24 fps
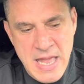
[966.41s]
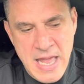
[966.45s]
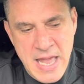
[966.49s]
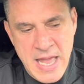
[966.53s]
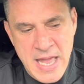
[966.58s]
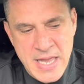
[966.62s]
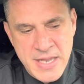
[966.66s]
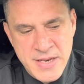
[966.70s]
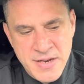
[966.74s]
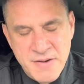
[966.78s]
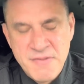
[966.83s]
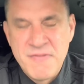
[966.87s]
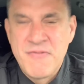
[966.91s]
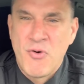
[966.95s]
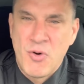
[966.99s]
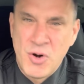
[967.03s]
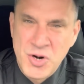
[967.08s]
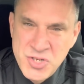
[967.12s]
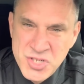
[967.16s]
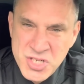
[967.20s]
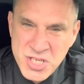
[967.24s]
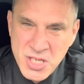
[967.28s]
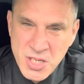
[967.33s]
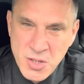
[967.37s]
And
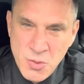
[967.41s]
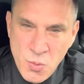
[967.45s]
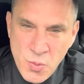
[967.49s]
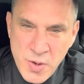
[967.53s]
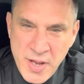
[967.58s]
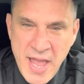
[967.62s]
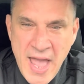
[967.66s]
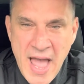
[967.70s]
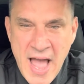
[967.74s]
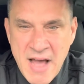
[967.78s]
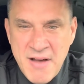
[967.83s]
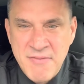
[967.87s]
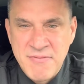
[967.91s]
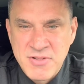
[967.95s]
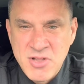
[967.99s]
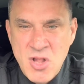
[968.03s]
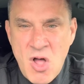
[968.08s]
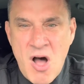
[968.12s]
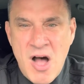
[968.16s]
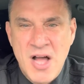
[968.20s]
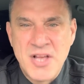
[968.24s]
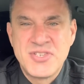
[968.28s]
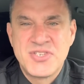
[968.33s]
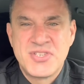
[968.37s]
unfortunately, we have
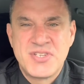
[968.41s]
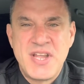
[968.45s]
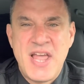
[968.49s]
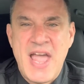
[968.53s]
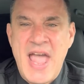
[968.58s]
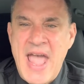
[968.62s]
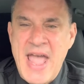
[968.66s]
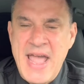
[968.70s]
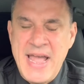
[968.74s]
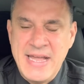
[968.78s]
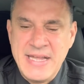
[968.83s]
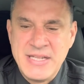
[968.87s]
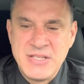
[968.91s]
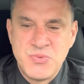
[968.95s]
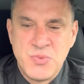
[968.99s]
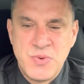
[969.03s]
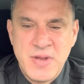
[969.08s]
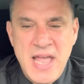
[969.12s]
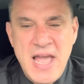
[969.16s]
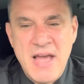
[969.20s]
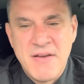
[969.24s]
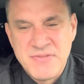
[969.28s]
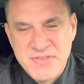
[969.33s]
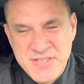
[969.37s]
lost and we
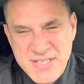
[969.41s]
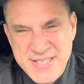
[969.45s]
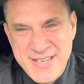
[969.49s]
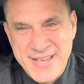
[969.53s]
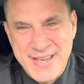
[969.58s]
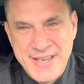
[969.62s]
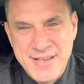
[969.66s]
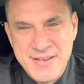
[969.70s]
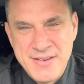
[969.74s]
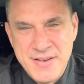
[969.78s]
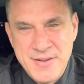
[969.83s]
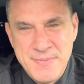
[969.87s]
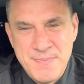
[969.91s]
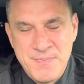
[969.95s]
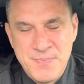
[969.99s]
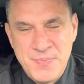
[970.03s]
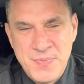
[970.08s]
have seen